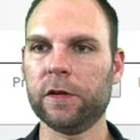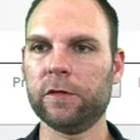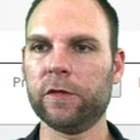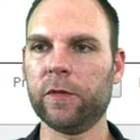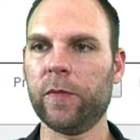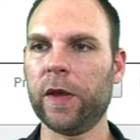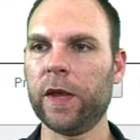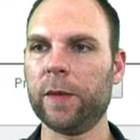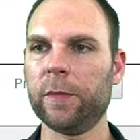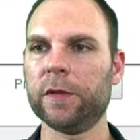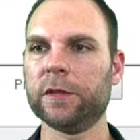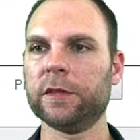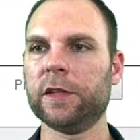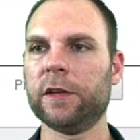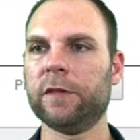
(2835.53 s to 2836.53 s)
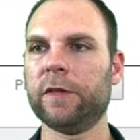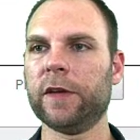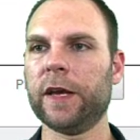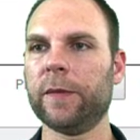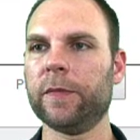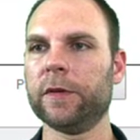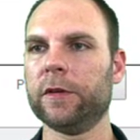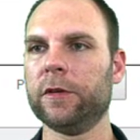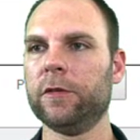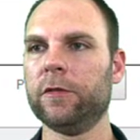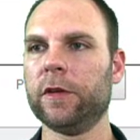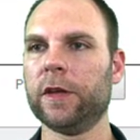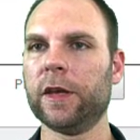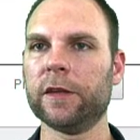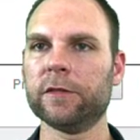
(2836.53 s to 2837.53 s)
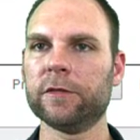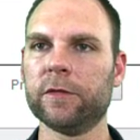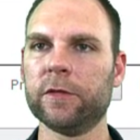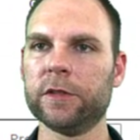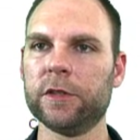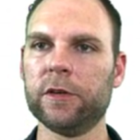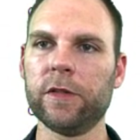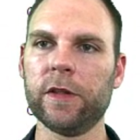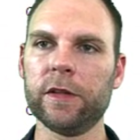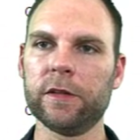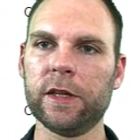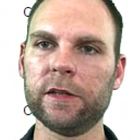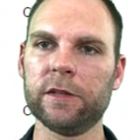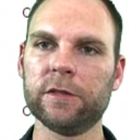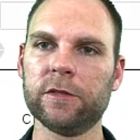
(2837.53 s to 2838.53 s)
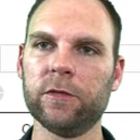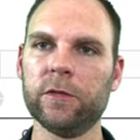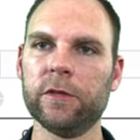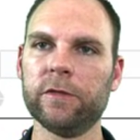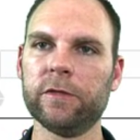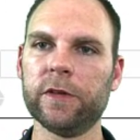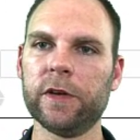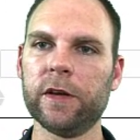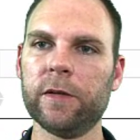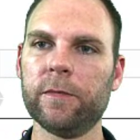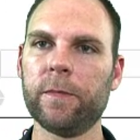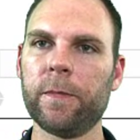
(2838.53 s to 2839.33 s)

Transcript: of all of the payments that have happened and who the guest was. That sort of